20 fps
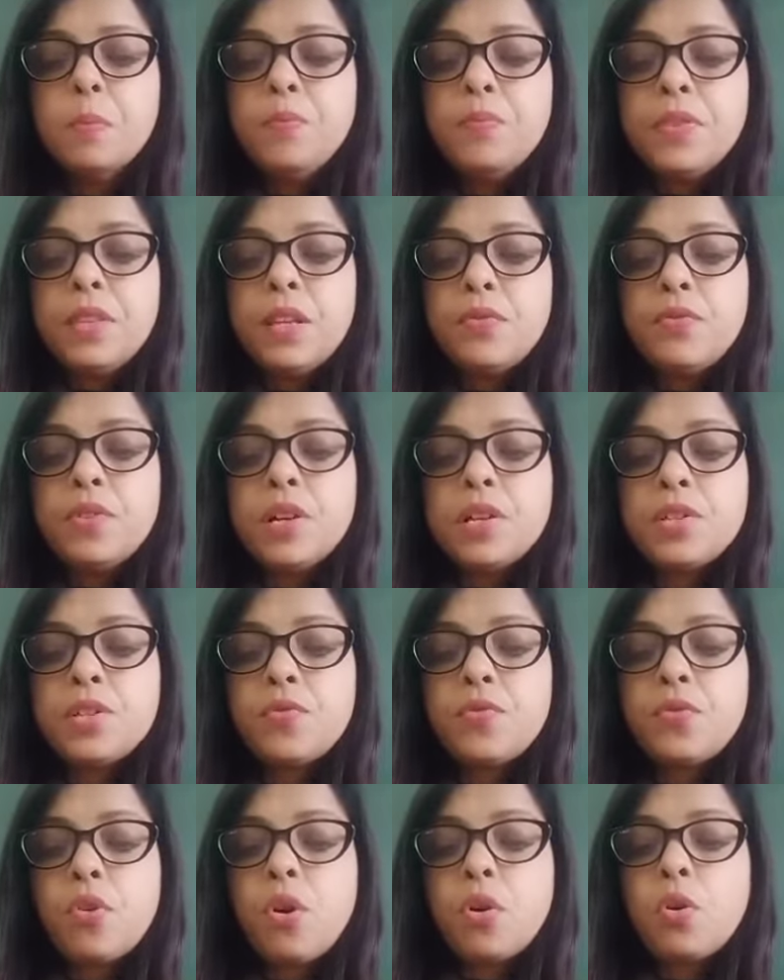The first
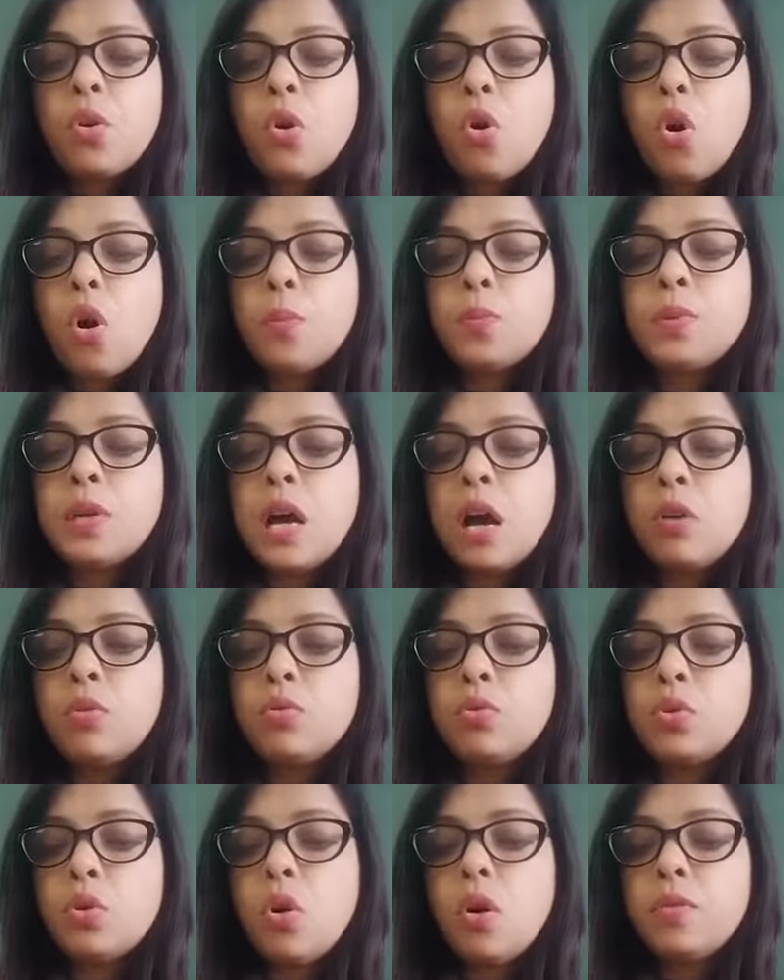frog hopped
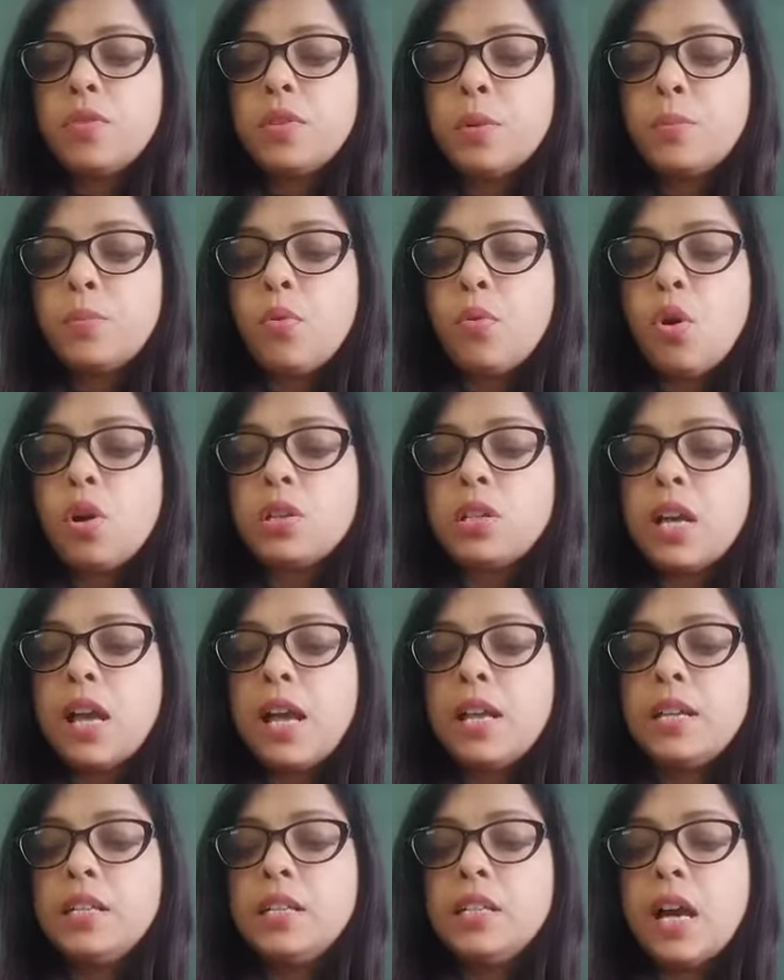out of the pot
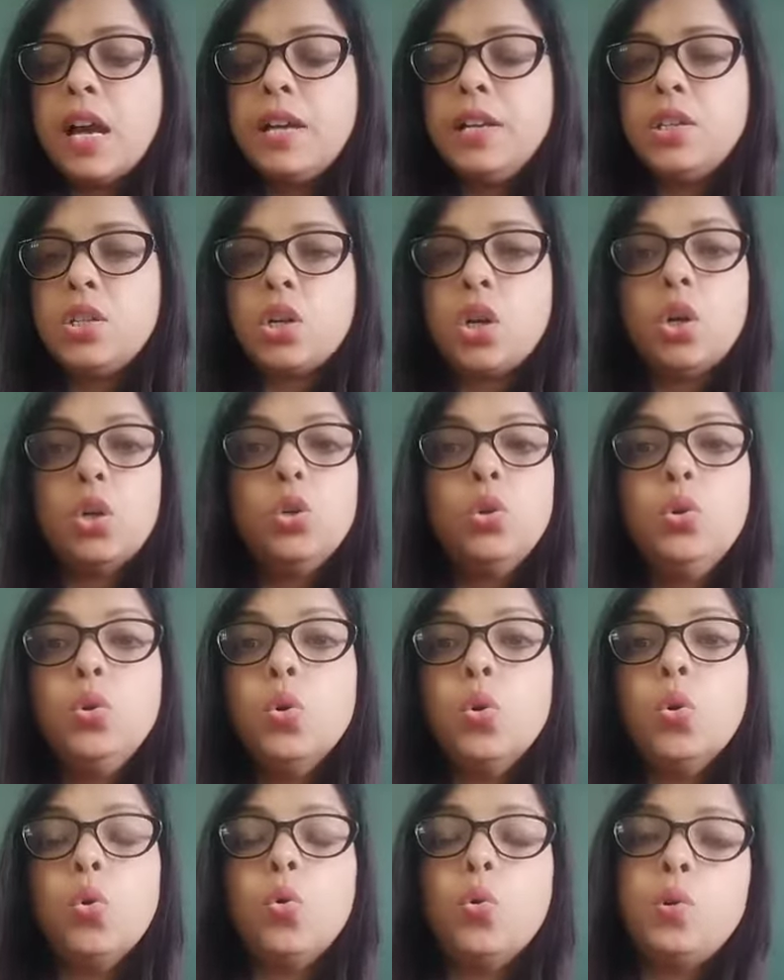and died.
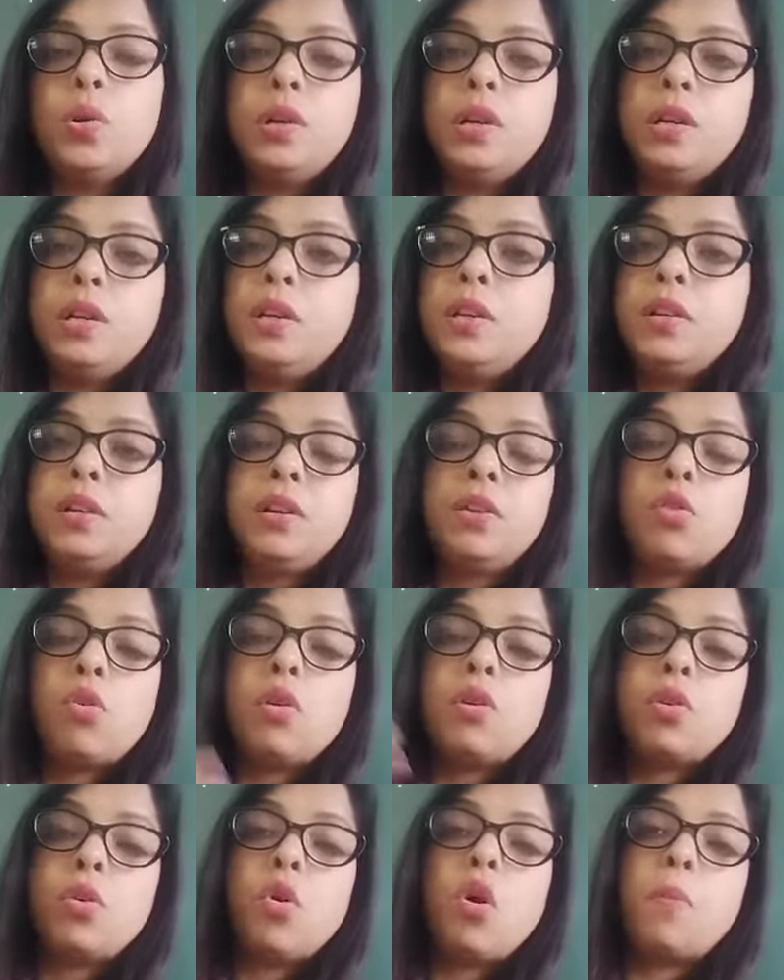No, it did
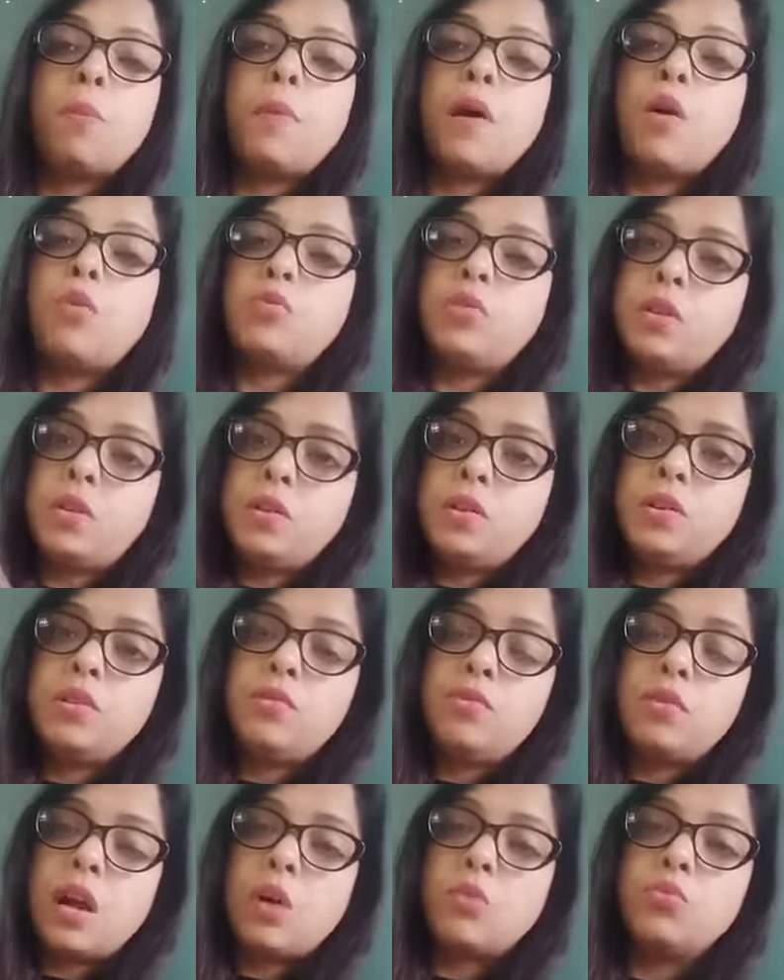not hop out.
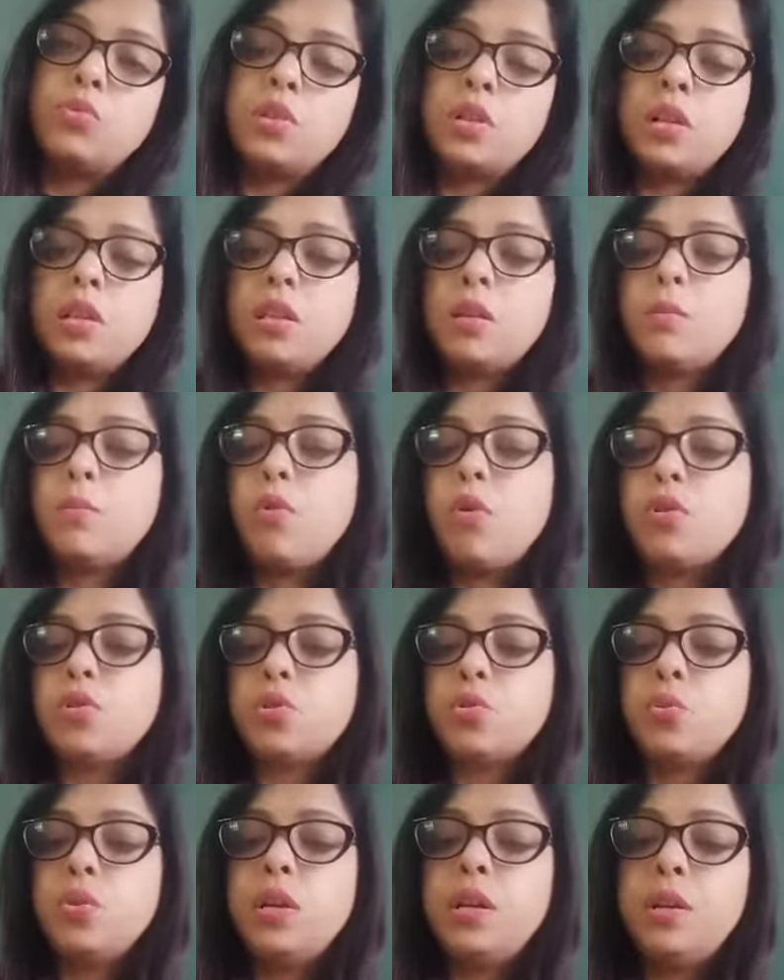It drowned in the
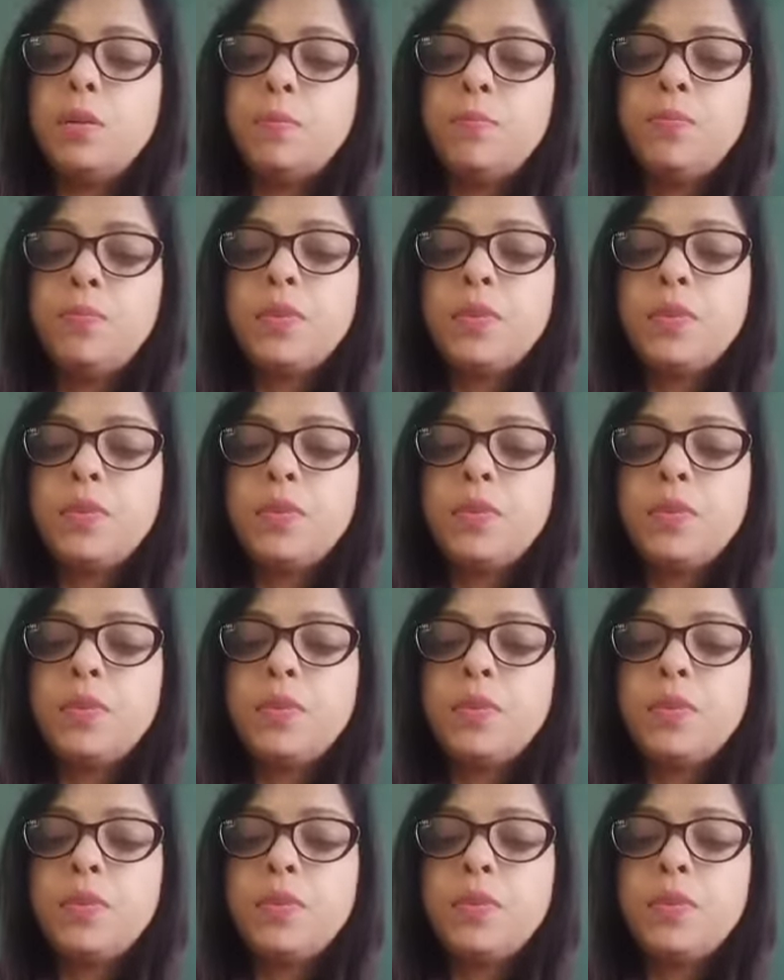pot only.